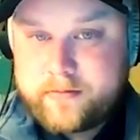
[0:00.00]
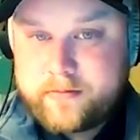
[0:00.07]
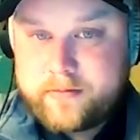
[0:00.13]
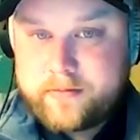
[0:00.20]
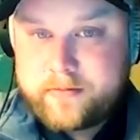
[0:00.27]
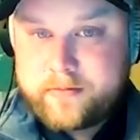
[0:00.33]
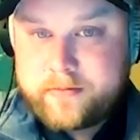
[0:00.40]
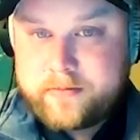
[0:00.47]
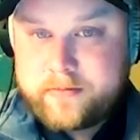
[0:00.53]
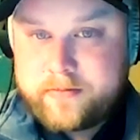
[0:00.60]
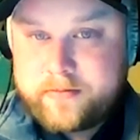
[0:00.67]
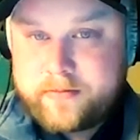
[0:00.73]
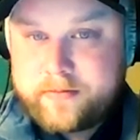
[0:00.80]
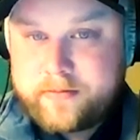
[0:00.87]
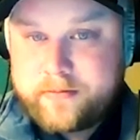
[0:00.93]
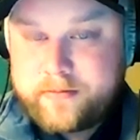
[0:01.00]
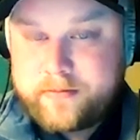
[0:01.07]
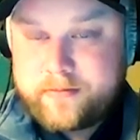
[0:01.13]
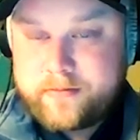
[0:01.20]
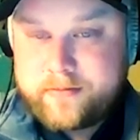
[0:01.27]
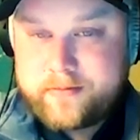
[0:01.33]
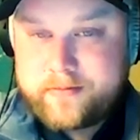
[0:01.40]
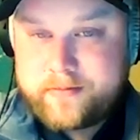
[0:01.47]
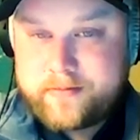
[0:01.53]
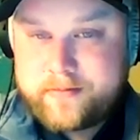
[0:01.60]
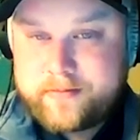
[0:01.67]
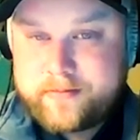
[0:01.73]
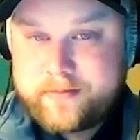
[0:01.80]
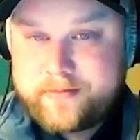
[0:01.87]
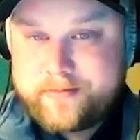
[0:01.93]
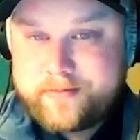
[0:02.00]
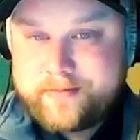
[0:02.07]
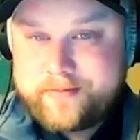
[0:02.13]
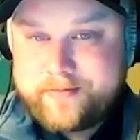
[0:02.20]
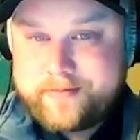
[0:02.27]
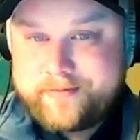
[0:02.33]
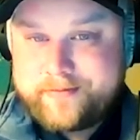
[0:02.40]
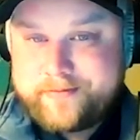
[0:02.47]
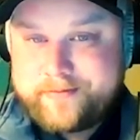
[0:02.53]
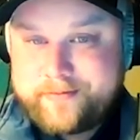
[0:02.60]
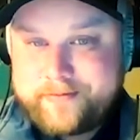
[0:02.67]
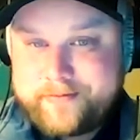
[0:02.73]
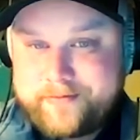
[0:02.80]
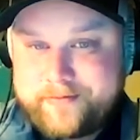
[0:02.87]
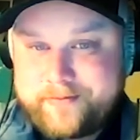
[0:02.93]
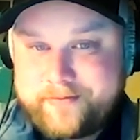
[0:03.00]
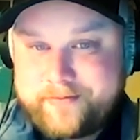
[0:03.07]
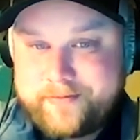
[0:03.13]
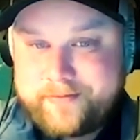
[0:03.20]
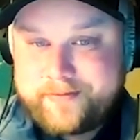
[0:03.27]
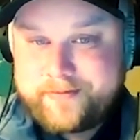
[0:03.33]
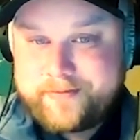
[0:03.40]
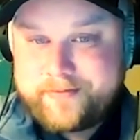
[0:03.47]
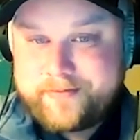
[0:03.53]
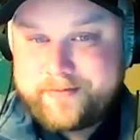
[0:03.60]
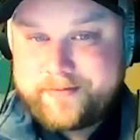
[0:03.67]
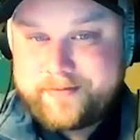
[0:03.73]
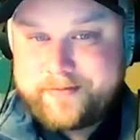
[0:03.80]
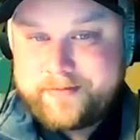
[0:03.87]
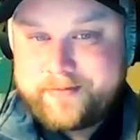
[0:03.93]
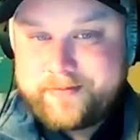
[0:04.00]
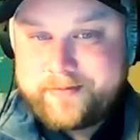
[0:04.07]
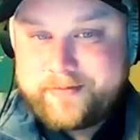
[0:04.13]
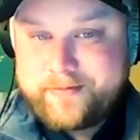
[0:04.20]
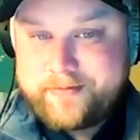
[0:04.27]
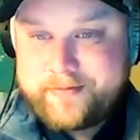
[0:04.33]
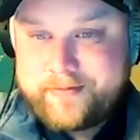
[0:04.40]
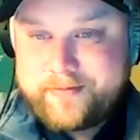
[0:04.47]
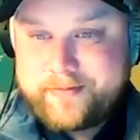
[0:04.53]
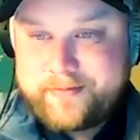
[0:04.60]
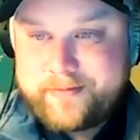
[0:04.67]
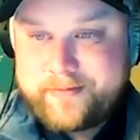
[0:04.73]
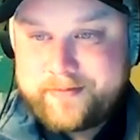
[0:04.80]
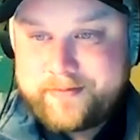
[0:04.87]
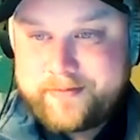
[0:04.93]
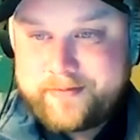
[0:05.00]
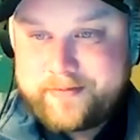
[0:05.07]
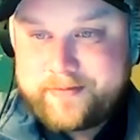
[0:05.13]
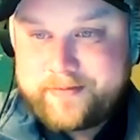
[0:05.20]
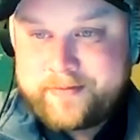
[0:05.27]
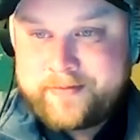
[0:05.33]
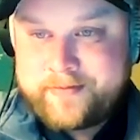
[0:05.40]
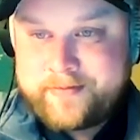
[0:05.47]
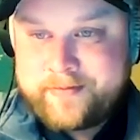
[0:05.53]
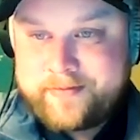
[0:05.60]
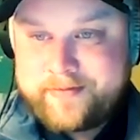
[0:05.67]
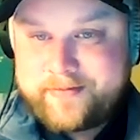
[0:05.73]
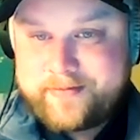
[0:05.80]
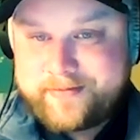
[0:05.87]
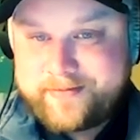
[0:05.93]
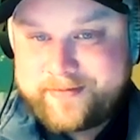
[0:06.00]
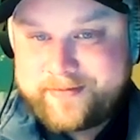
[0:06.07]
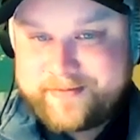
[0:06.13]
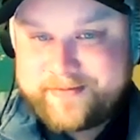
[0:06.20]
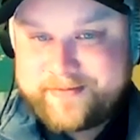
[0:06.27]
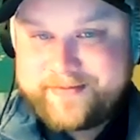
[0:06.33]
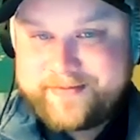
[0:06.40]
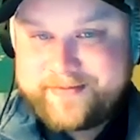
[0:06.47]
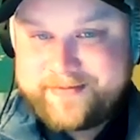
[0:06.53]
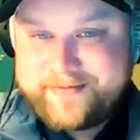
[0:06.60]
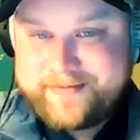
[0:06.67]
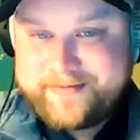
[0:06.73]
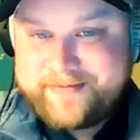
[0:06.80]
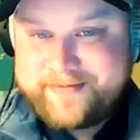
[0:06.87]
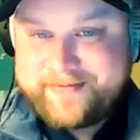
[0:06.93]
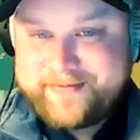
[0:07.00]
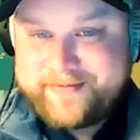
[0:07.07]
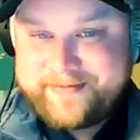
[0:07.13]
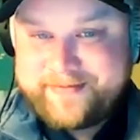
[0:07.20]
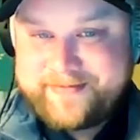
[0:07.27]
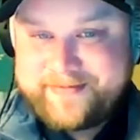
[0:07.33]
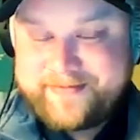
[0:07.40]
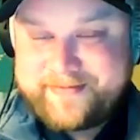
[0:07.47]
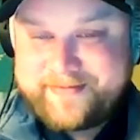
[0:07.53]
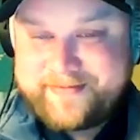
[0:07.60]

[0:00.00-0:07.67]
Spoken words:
[no speech]